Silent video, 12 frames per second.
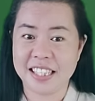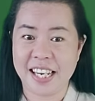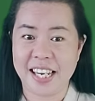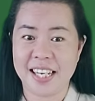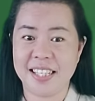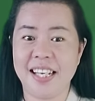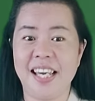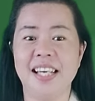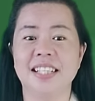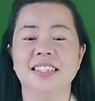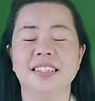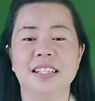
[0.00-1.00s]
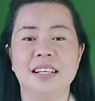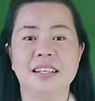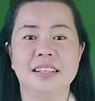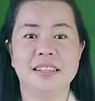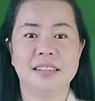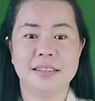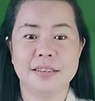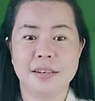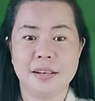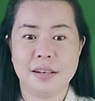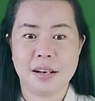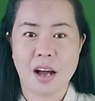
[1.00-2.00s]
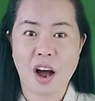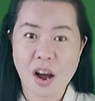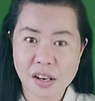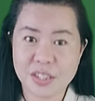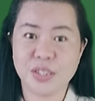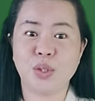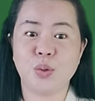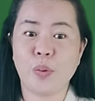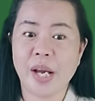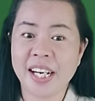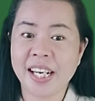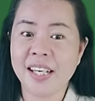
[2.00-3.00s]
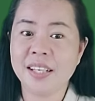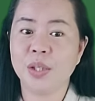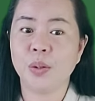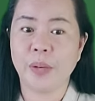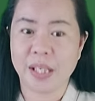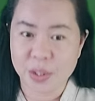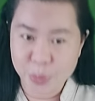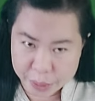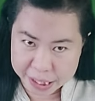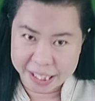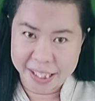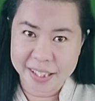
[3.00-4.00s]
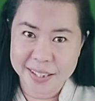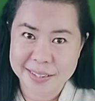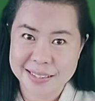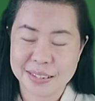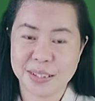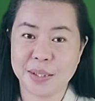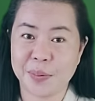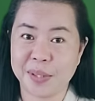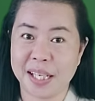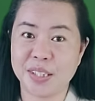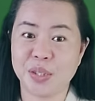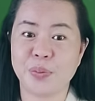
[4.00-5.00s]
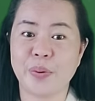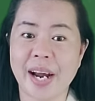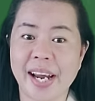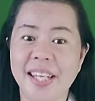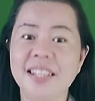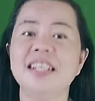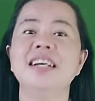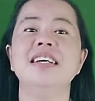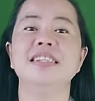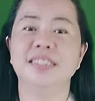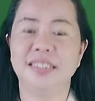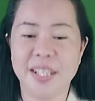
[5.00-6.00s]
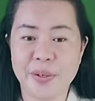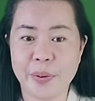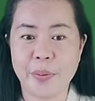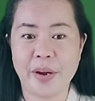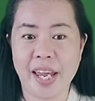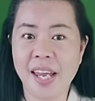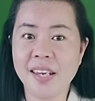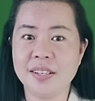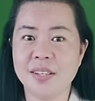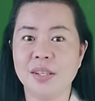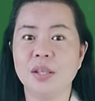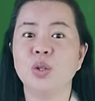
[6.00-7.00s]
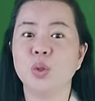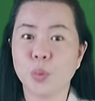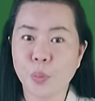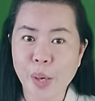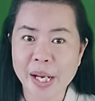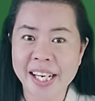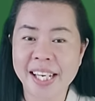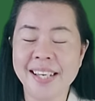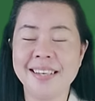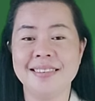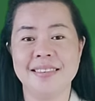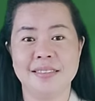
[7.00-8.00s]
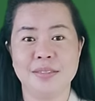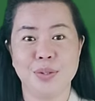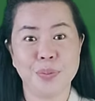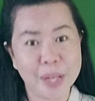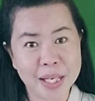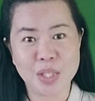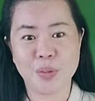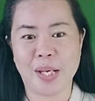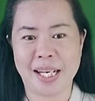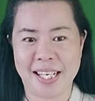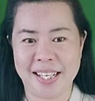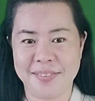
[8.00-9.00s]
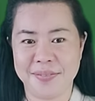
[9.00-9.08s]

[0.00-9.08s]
date is August 20, 2020. So let's write 08, 20, 2020.